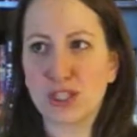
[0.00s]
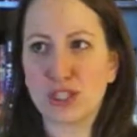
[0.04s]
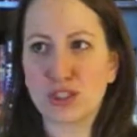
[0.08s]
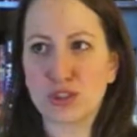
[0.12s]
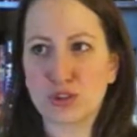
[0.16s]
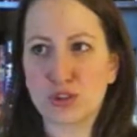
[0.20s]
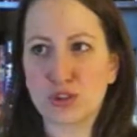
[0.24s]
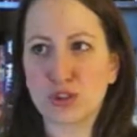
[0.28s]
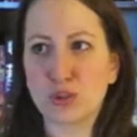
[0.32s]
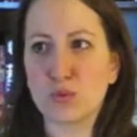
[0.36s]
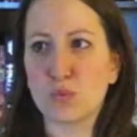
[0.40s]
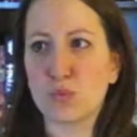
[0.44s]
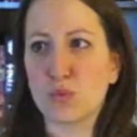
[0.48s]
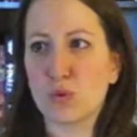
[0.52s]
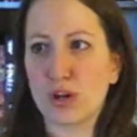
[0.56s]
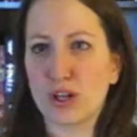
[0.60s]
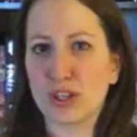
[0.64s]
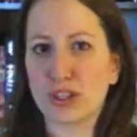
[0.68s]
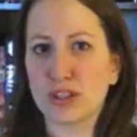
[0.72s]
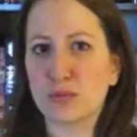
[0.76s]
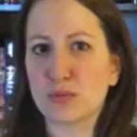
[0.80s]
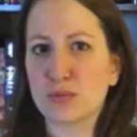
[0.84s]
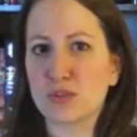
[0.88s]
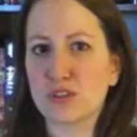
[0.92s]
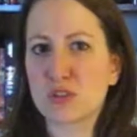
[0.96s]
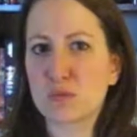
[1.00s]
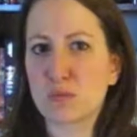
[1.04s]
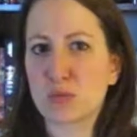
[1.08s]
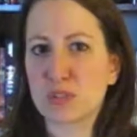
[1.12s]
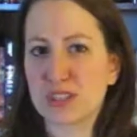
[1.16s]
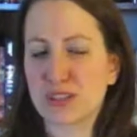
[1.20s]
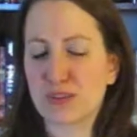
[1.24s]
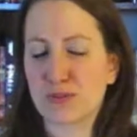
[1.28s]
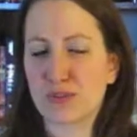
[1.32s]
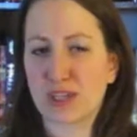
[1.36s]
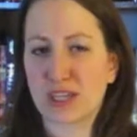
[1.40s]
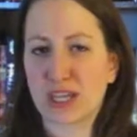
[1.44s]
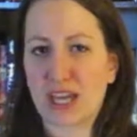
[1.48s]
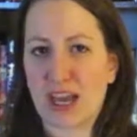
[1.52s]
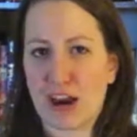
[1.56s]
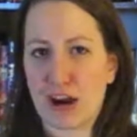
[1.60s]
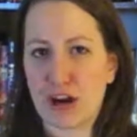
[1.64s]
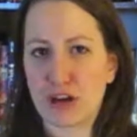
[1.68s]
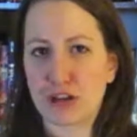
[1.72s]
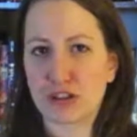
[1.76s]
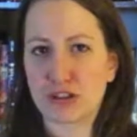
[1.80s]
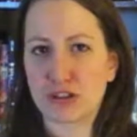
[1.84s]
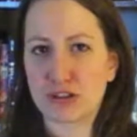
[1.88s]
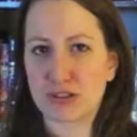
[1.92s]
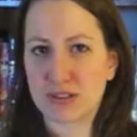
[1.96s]
into one specific
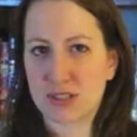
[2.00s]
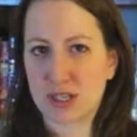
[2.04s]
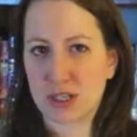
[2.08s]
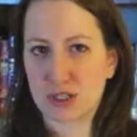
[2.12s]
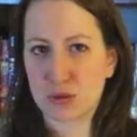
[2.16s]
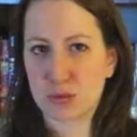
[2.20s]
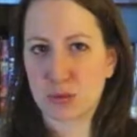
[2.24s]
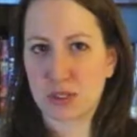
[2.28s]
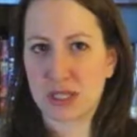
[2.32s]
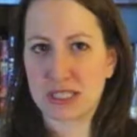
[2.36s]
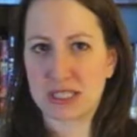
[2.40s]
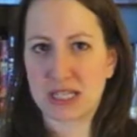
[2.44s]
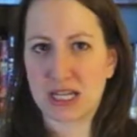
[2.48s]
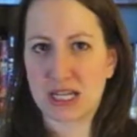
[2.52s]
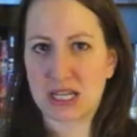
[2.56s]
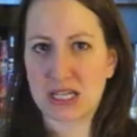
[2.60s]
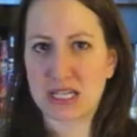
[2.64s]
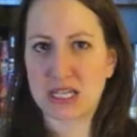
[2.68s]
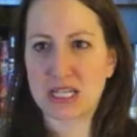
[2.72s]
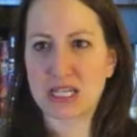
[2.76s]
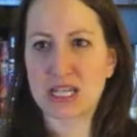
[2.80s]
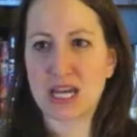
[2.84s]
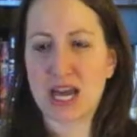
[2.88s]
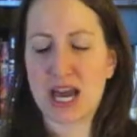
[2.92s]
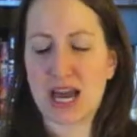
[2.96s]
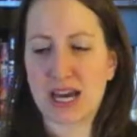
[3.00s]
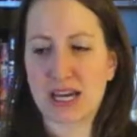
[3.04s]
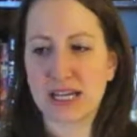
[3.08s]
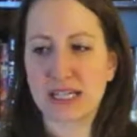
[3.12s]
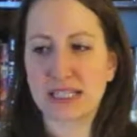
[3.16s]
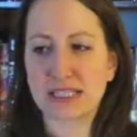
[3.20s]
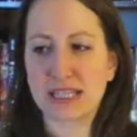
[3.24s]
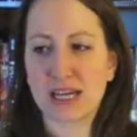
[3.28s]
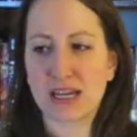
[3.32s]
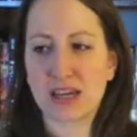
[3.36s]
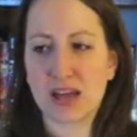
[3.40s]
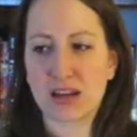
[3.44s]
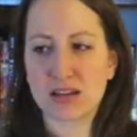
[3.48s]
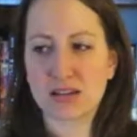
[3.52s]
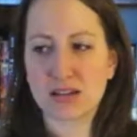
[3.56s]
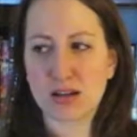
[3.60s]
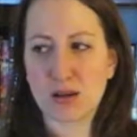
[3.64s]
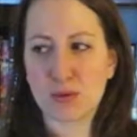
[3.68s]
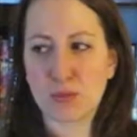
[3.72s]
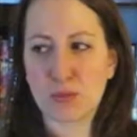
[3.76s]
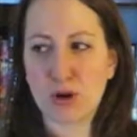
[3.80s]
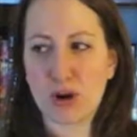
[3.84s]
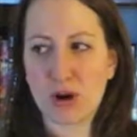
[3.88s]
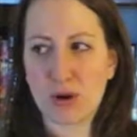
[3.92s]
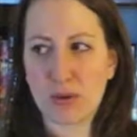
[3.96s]
character's sexual identity as I ended
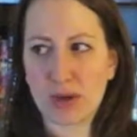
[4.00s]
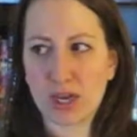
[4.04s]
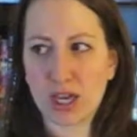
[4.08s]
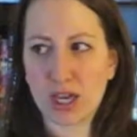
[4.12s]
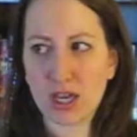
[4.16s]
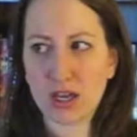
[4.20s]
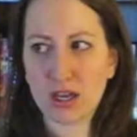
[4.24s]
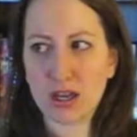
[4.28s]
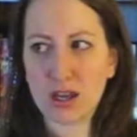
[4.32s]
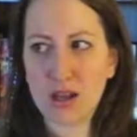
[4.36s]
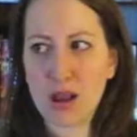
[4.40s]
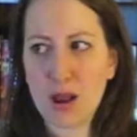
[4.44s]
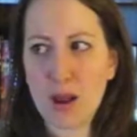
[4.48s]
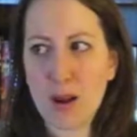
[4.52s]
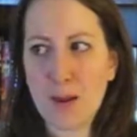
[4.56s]
up going.